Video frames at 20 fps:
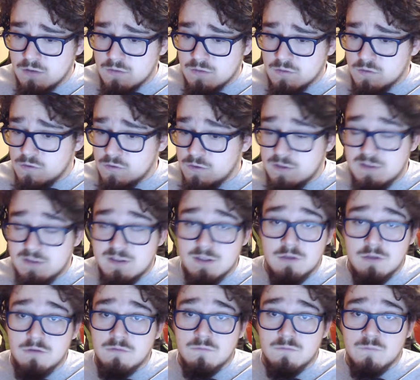
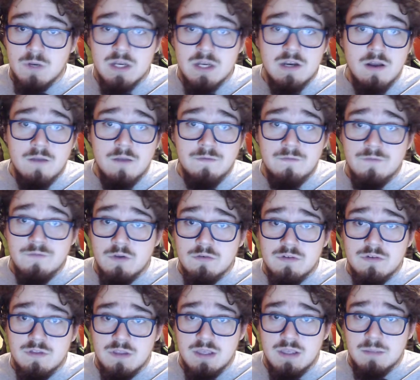still running off of no
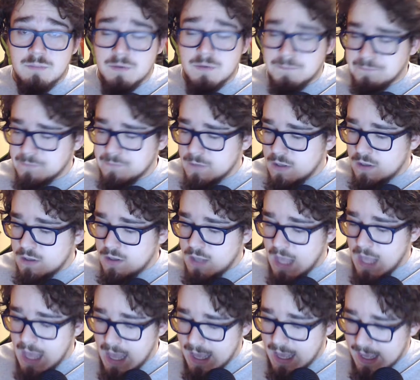sleep.
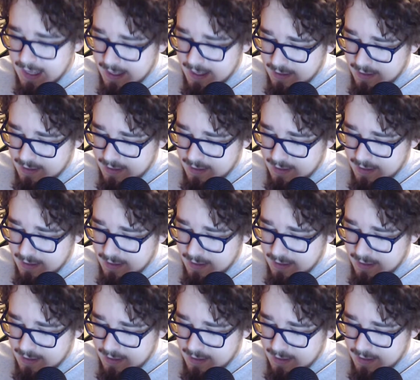I